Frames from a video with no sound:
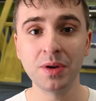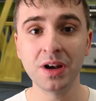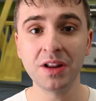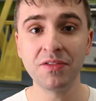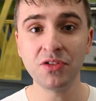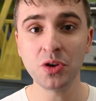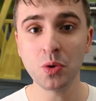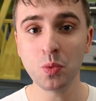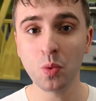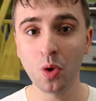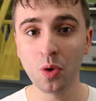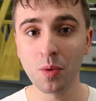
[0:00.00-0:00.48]
But
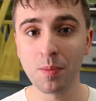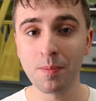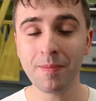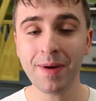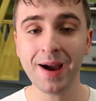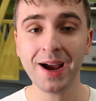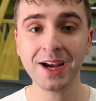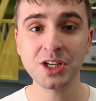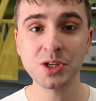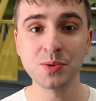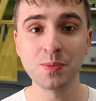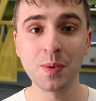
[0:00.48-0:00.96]
if you want
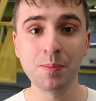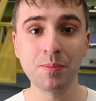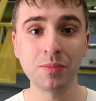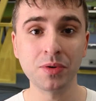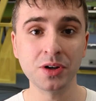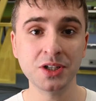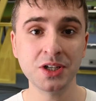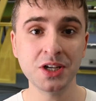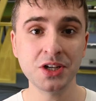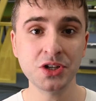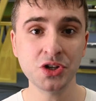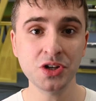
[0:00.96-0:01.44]
maximum
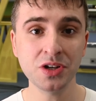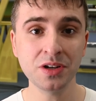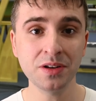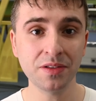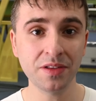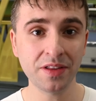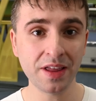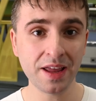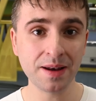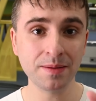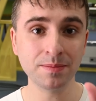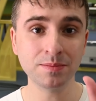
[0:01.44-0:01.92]
precision,
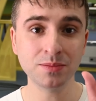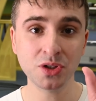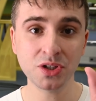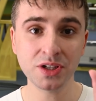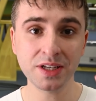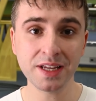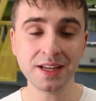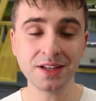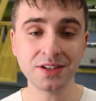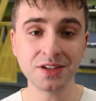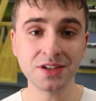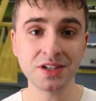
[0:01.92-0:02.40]
then
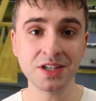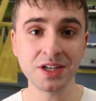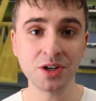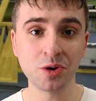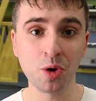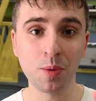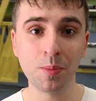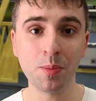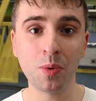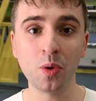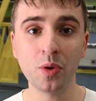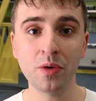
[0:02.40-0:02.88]
stick to
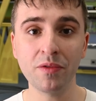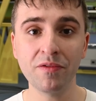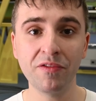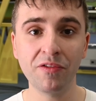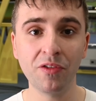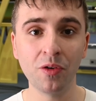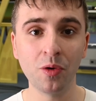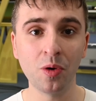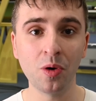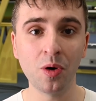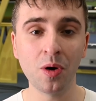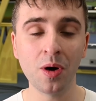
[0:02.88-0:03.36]
zero point
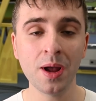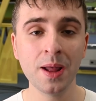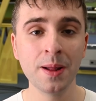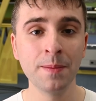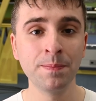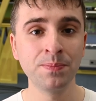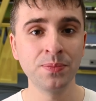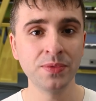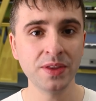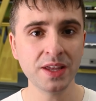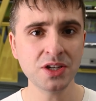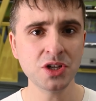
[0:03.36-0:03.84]
four.
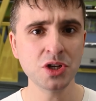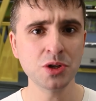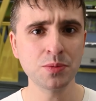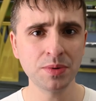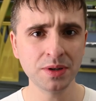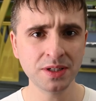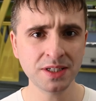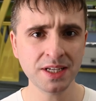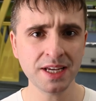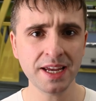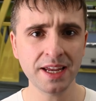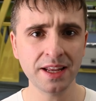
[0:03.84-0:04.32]
This is
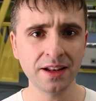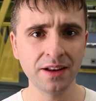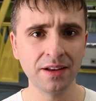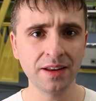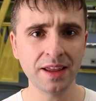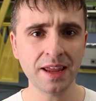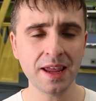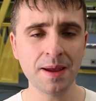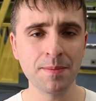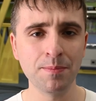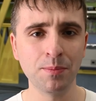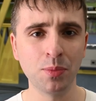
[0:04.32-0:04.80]

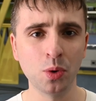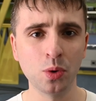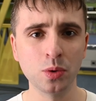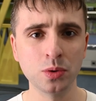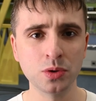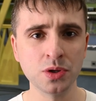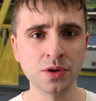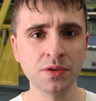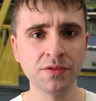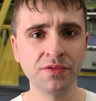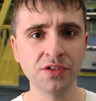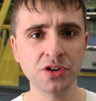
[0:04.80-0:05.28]
particularly
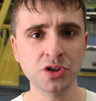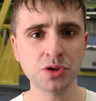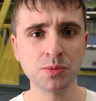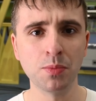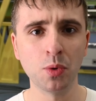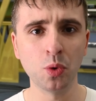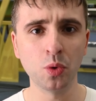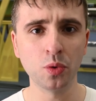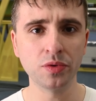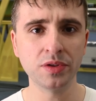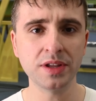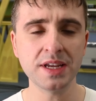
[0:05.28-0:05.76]
important for
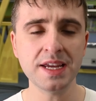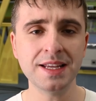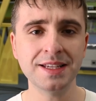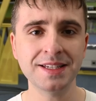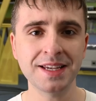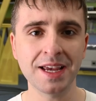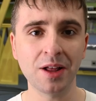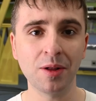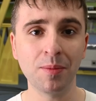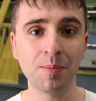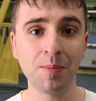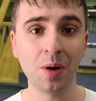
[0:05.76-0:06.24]
small
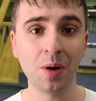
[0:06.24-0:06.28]
detail